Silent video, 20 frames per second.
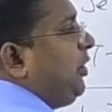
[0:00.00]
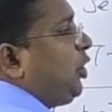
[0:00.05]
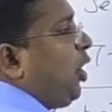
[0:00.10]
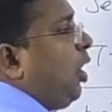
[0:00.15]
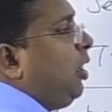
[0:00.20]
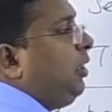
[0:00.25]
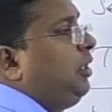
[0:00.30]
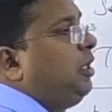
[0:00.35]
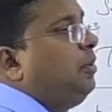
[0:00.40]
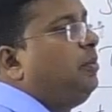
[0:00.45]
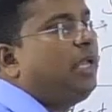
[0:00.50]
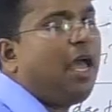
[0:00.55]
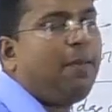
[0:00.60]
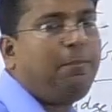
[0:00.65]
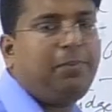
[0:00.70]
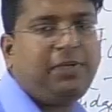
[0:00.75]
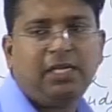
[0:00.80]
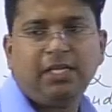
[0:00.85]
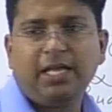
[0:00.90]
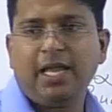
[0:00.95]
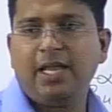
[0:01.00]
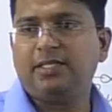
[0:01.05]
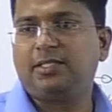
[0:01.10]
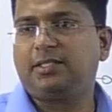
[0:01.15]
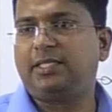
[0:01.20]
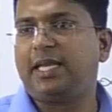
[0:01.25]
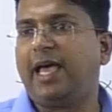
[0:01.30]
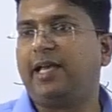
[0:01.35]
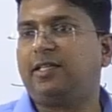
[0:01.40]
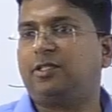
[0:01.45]
short-term capital gains
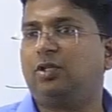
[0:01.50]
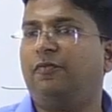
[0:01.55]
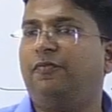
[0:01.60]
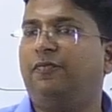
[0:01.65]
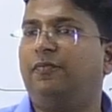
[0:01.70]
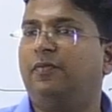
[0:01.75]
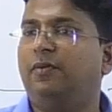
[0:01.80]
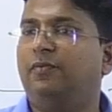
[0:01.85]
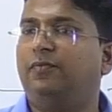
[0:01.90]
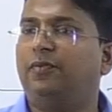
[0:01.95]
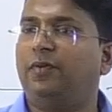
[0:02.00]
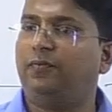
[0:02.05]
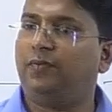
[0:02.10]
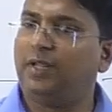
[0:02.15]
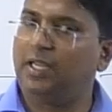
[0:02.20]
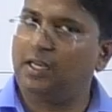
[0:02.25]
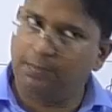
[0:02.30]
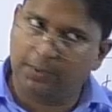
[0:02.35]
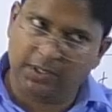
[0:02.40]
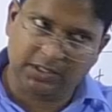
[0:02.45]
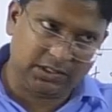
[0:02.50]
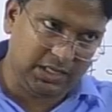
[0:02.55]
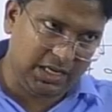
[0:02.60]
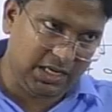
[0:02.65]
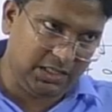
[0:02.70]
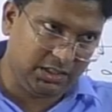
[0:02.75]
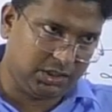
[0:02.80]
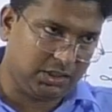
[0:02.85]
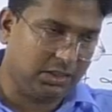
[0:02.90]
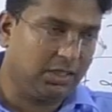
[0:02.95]
tax of 15
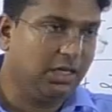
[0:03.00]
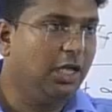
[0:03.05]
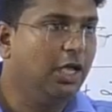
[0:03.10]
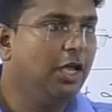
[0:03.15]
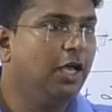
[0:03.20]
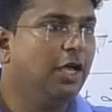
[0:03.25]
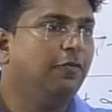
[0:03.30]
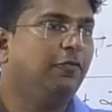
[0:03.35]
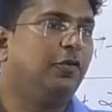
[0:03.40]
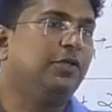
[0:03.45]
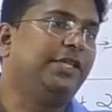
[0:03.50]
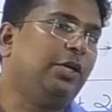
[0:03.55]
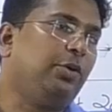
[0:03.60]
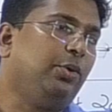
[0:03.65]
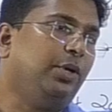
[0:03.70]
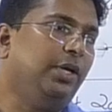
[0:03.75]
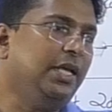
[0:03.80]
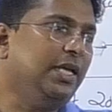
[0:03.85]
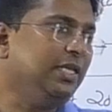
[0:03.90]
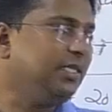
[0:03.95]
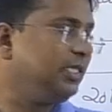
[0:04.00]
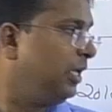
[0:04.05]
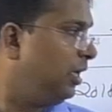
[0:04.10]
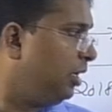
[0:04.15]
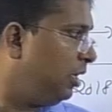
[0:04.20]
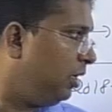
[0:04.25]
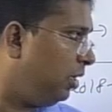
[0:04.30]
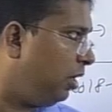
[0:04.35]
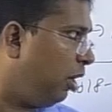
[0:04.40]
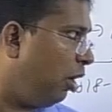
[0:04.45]
percentage for securities,
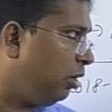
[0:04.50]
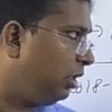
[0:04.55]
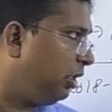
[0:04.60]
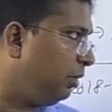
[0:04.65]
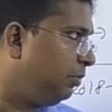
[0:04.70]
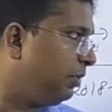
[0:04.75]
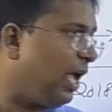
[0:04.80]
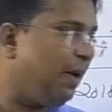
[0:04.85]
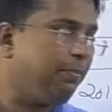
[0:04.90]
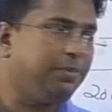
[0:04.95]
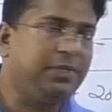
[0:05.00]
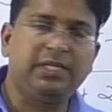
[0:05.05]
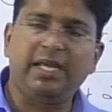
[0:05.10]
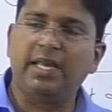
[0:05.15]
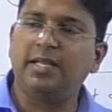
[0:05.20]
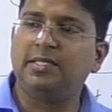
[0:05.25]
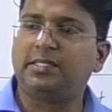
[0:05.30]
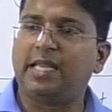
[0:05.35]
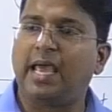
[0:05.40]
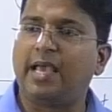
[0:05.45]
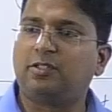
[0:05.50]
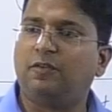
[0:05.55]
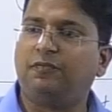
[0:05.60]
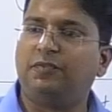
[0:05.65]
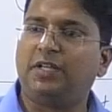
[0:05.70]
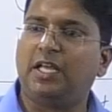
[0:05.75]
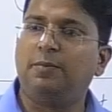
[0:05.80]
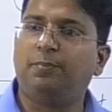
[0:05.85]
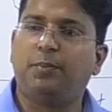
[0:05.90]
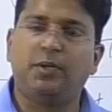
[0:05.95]
long-term capital gains tax
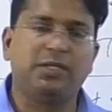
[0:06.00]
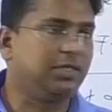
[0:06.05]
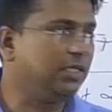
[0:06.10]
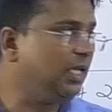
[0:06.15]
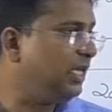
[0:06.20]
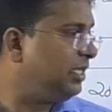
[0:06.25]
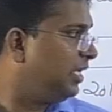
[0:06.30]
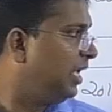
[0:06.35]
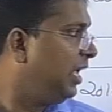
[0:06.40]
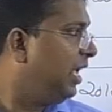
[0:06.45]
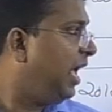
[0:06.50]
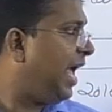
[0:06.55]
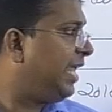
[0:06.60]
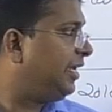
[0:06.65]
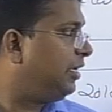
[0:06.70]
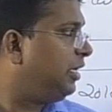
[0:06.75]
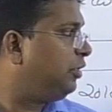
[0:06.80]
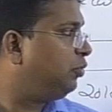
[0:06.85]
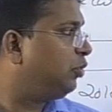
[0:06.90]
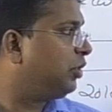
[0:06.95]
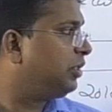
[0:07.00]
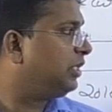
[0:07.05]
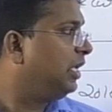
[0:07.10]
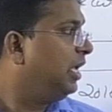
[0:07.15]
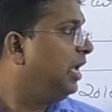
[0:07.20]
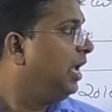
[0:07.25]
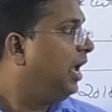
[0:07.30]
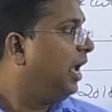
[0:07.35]
of 10 percentage and it was